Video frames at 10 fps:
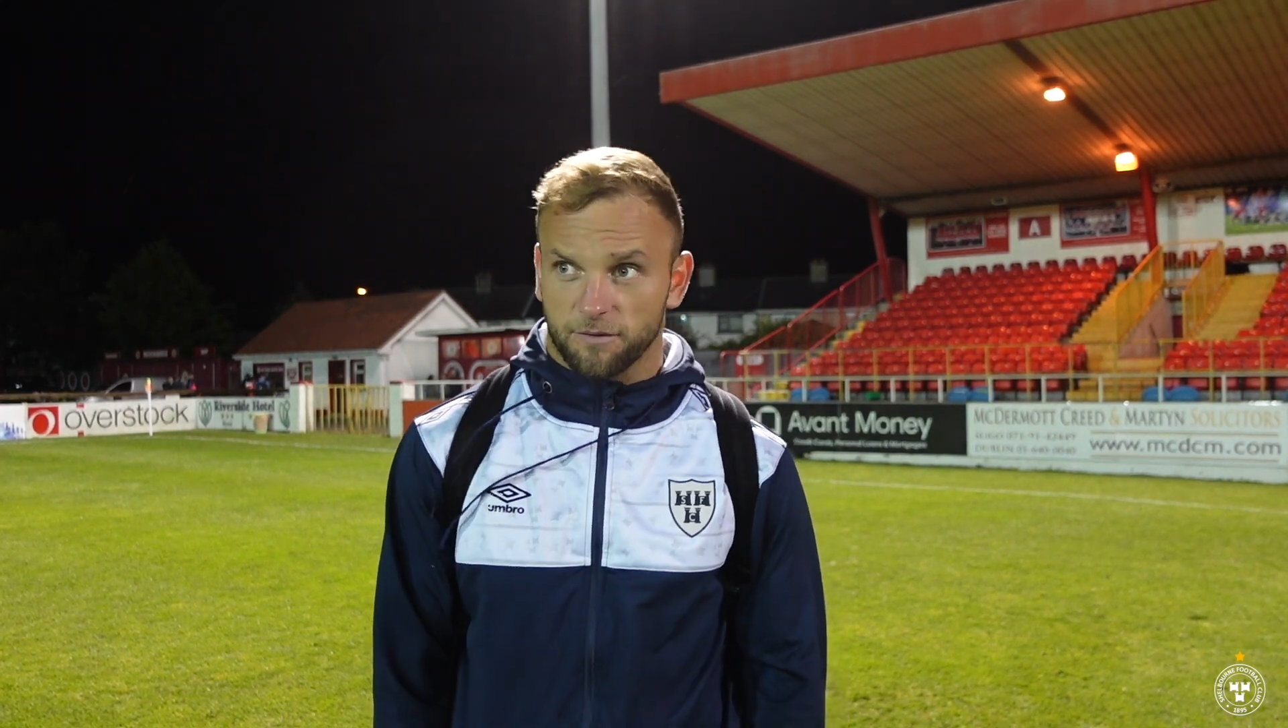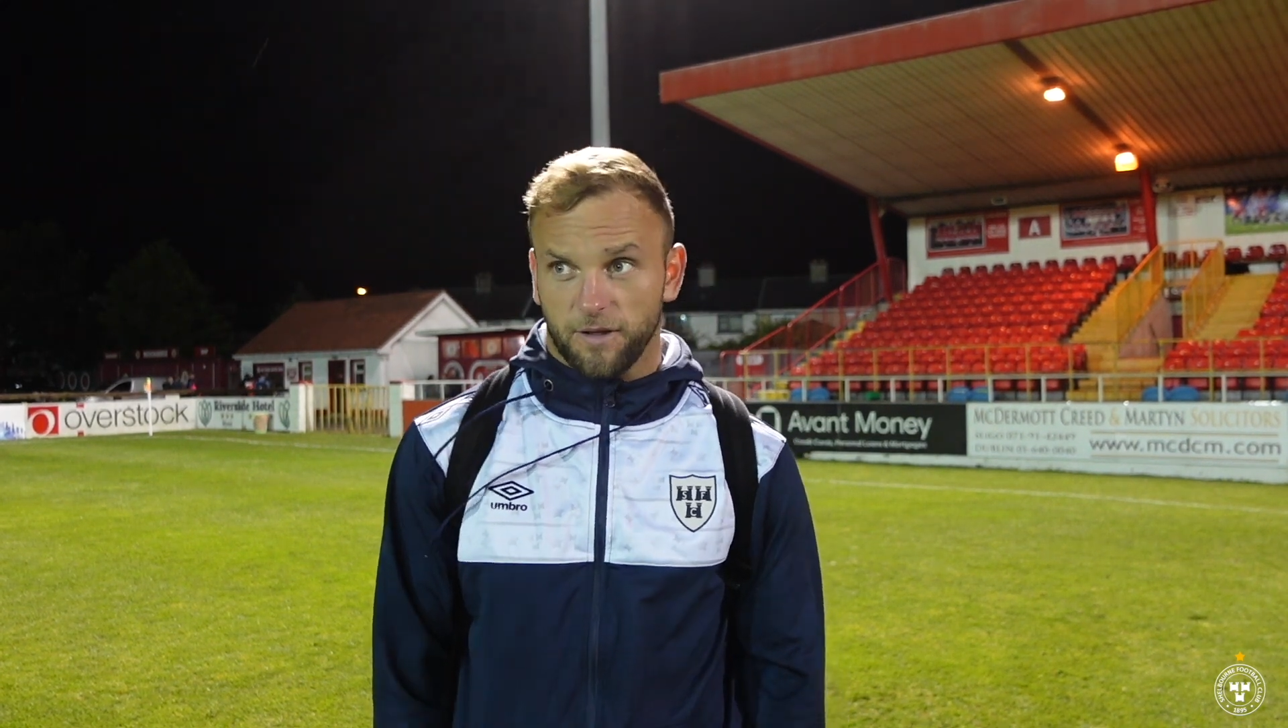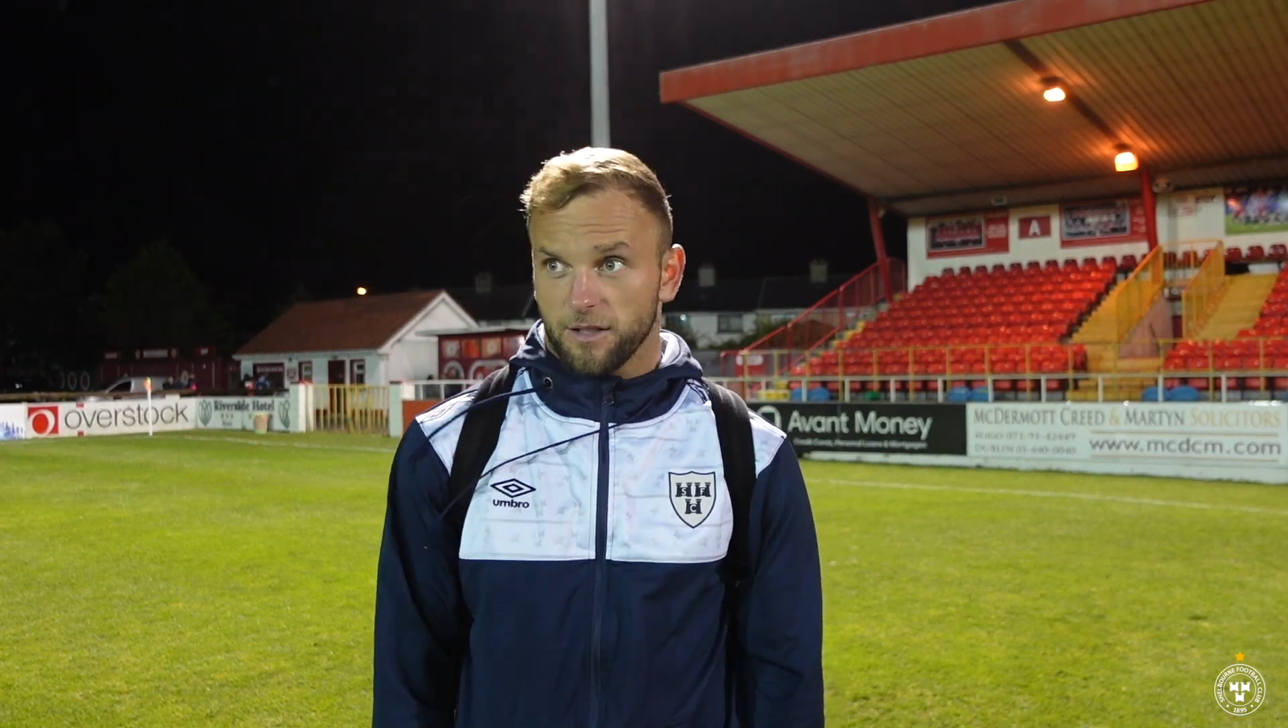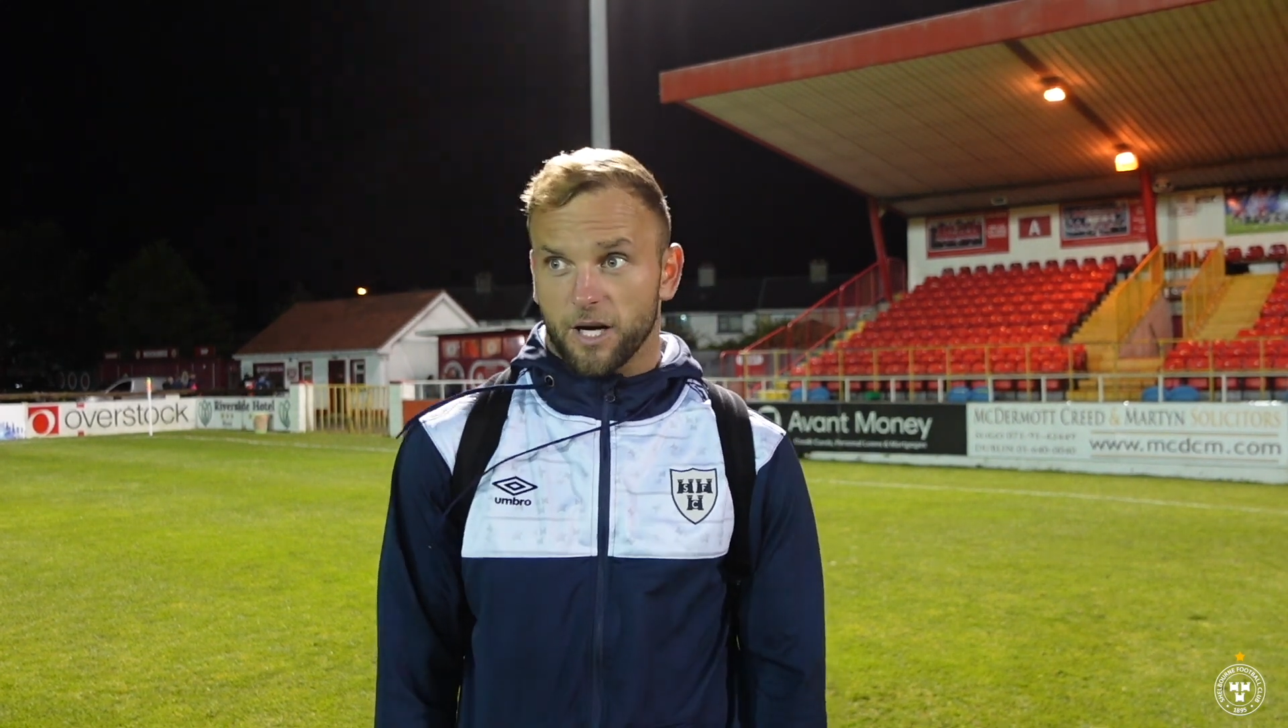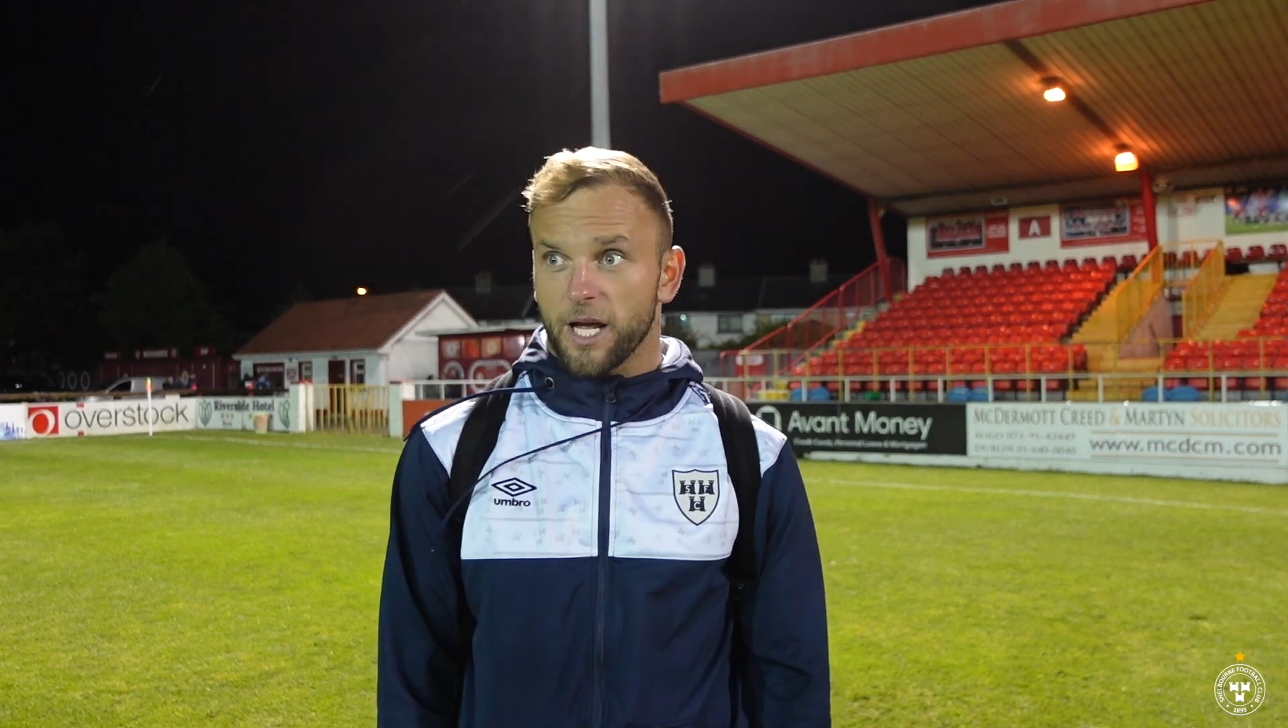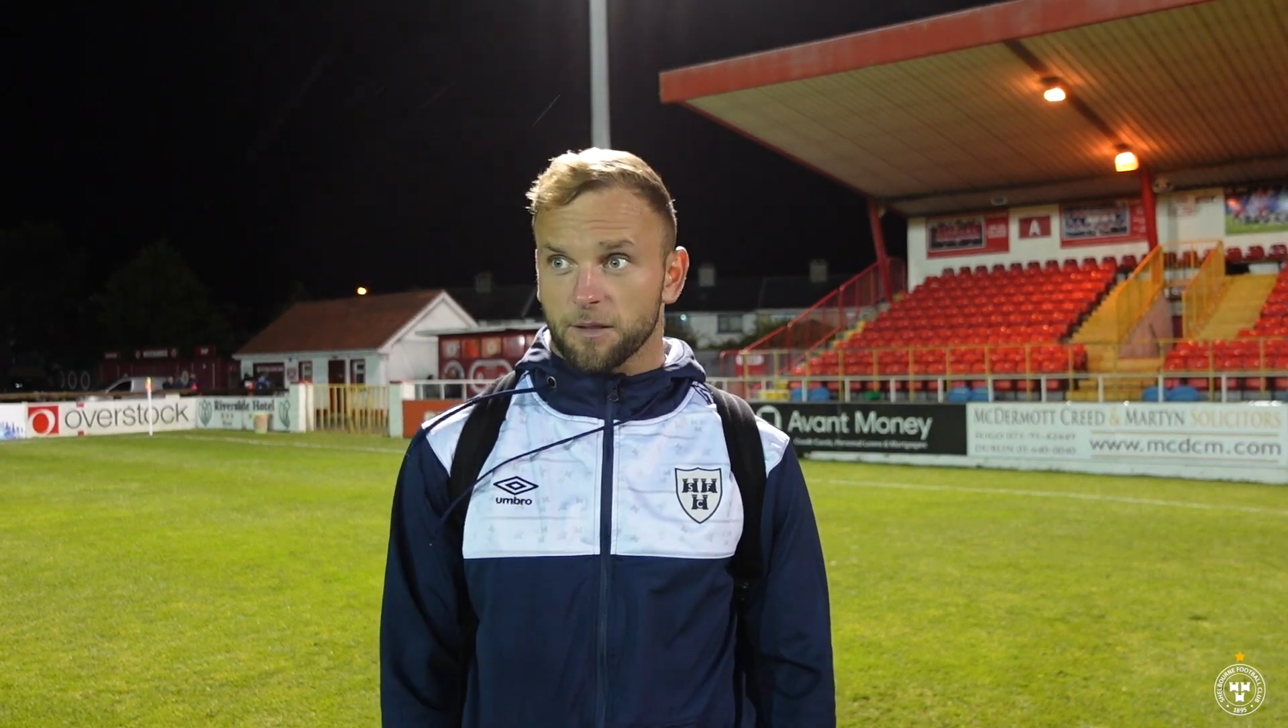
feel great